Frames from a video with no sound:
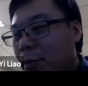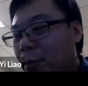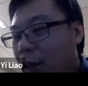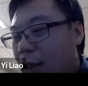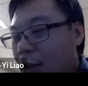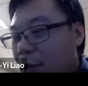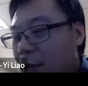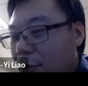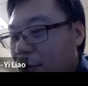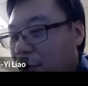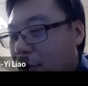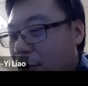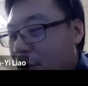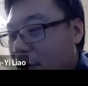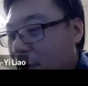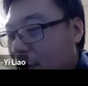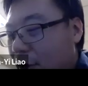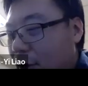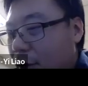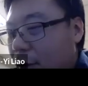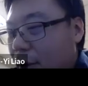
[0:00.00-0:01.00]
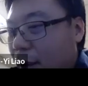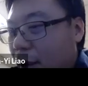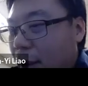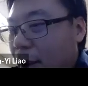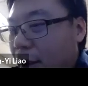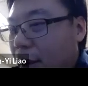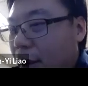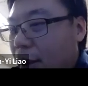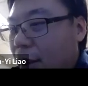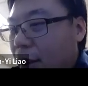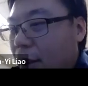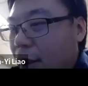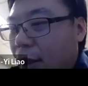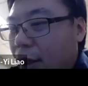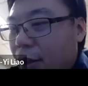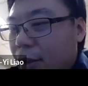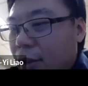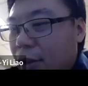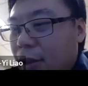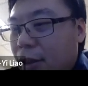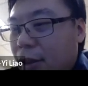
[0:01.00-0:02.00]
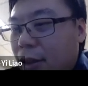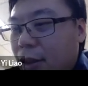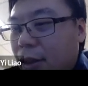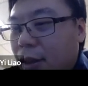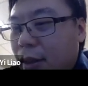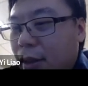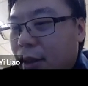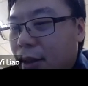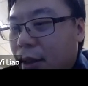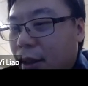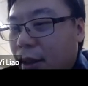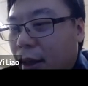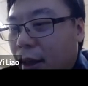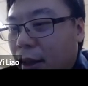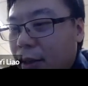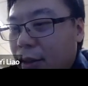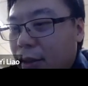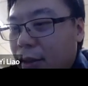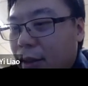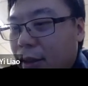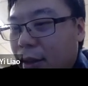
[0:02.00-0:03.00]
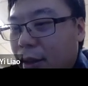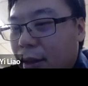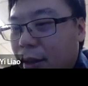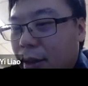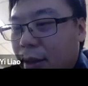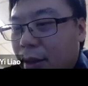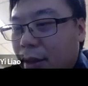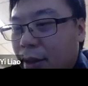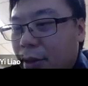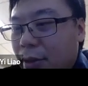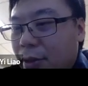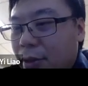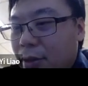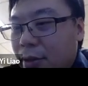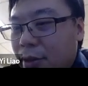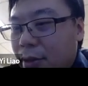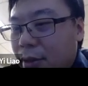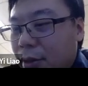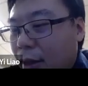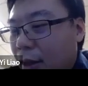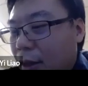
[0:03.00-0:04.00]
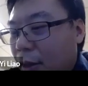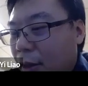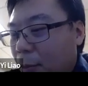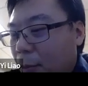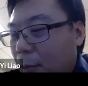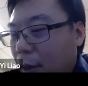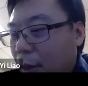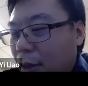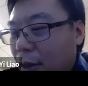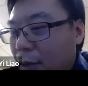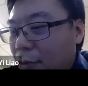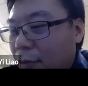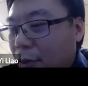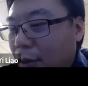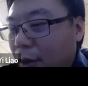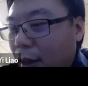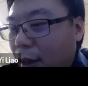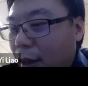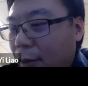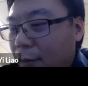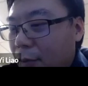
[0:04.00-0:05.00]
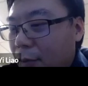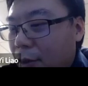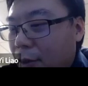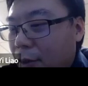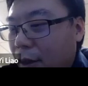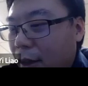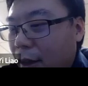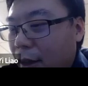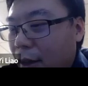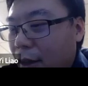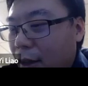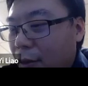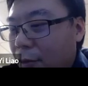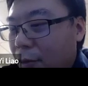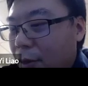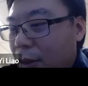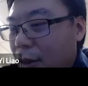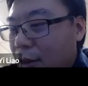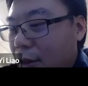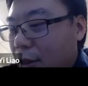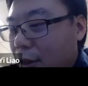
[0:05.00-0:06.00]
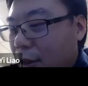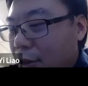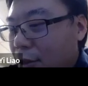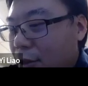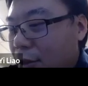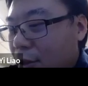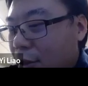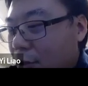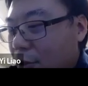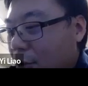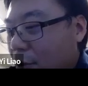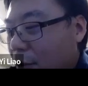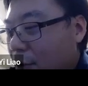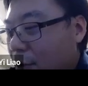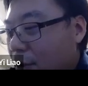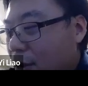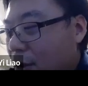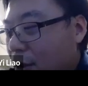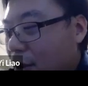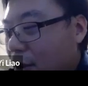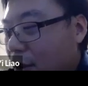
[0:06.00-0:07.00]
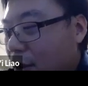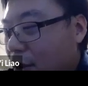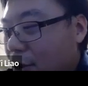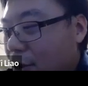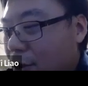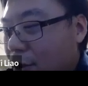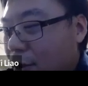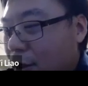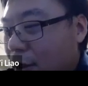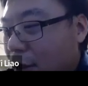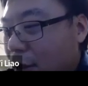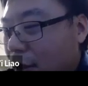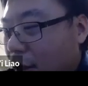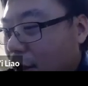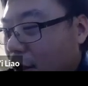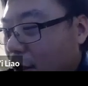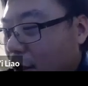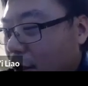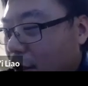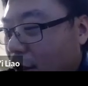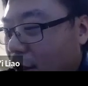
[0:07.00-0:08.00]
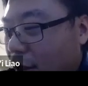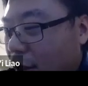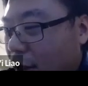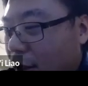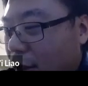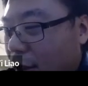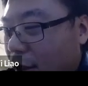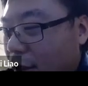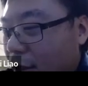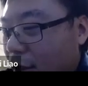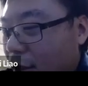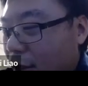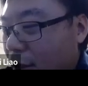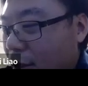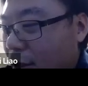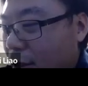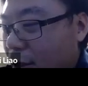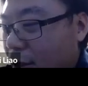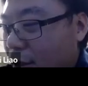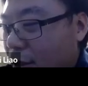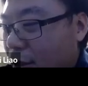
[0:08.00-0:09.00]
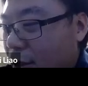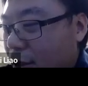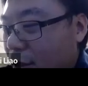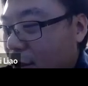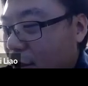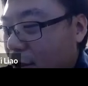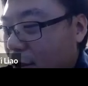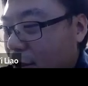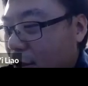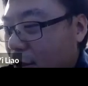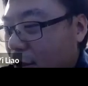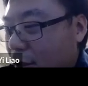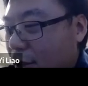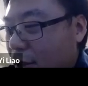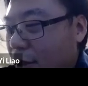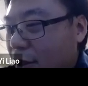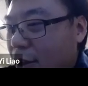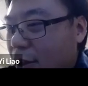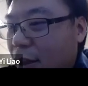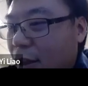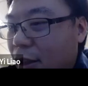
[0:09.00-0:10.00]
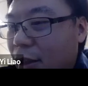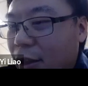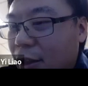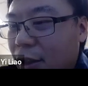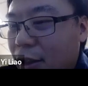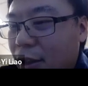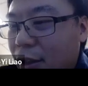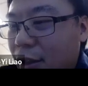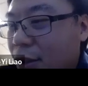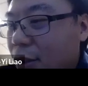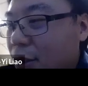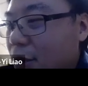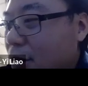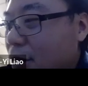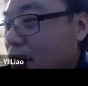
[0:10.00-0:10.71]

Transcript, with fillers: manifold, I can consider it as a, uh, a uh, manifold M together with a shift of CDGA like, like, like this, uh, like this.